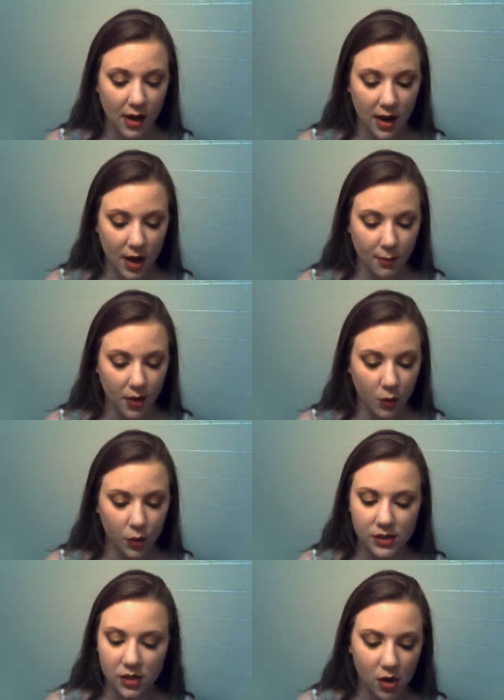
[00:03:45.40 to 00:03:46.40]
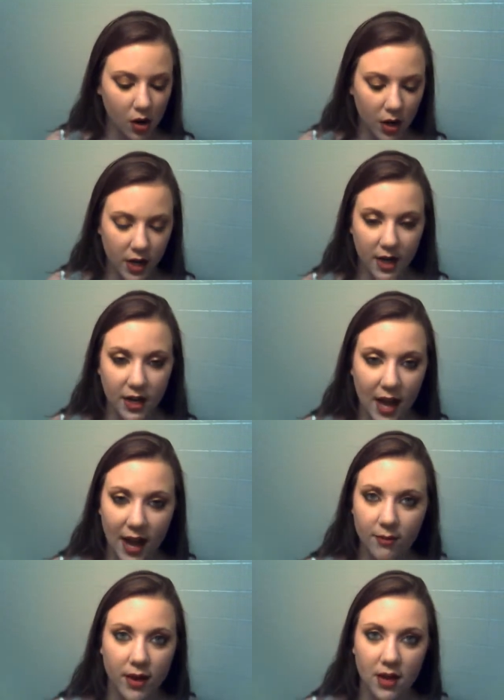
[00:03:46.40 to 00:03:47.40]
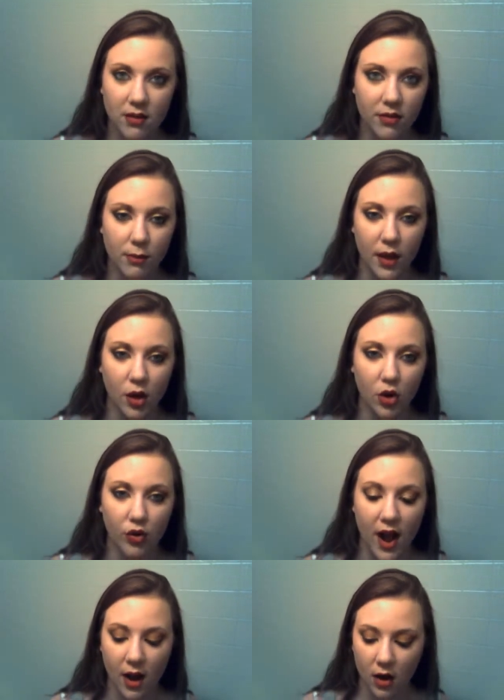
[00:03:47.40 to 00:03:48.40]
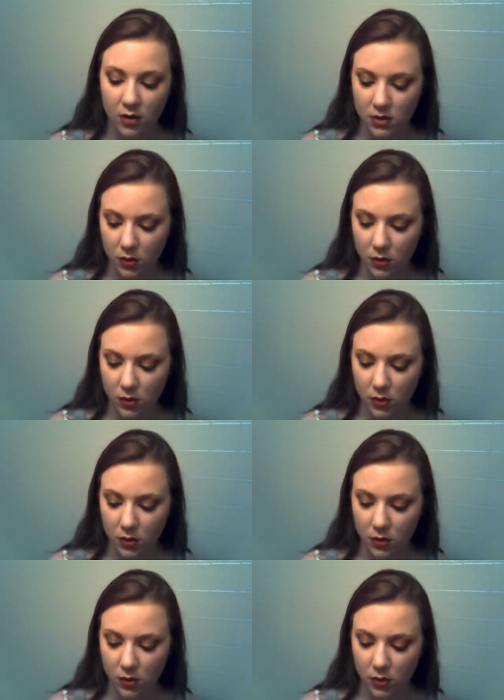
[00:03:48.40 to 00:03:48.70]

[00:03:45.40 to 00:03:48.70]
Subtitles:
And it wasn't hard. I didn't have any of them that cracked